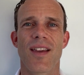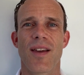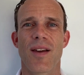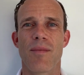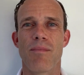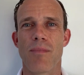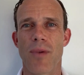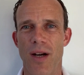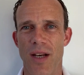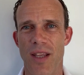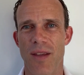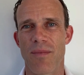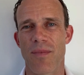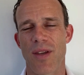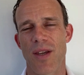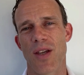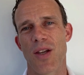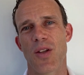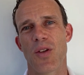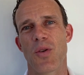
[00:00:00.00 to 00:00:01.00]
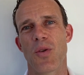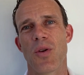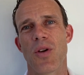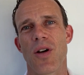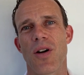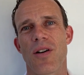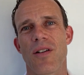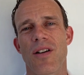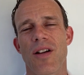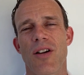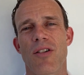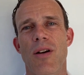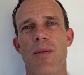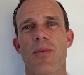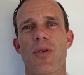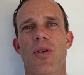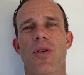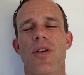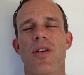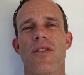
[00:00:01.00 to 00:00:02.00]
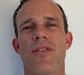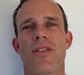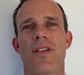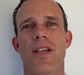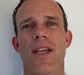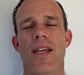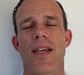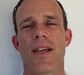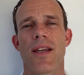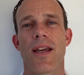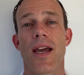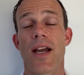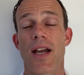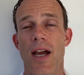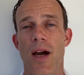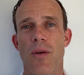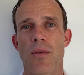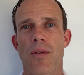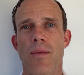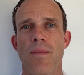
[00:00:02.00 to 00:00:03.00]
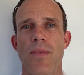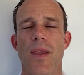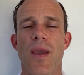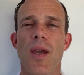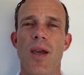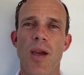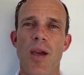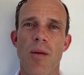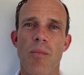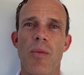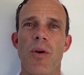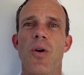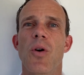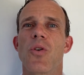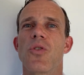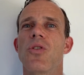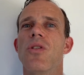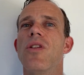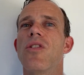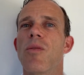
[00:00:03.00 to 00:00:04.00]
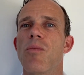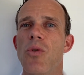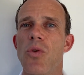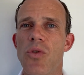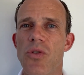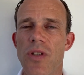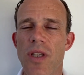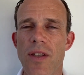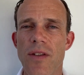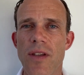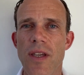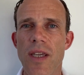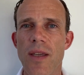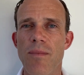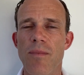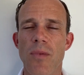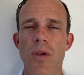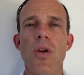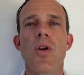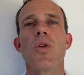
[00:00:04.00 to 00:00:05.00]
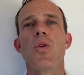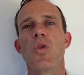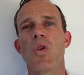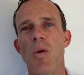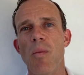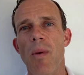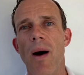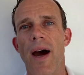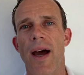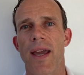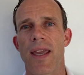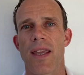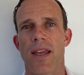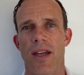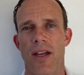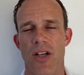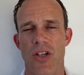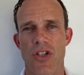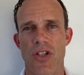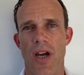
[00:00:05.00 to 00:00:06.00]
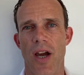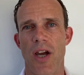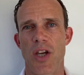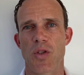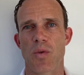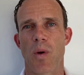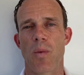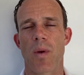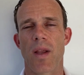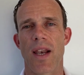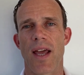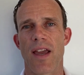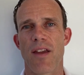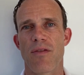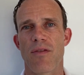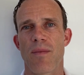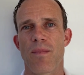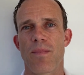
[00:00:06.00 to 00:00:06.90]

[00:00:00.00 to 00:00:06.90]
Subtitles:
money to your cryptocurrency account. because you need some USDT to buy Jaiz when we're live.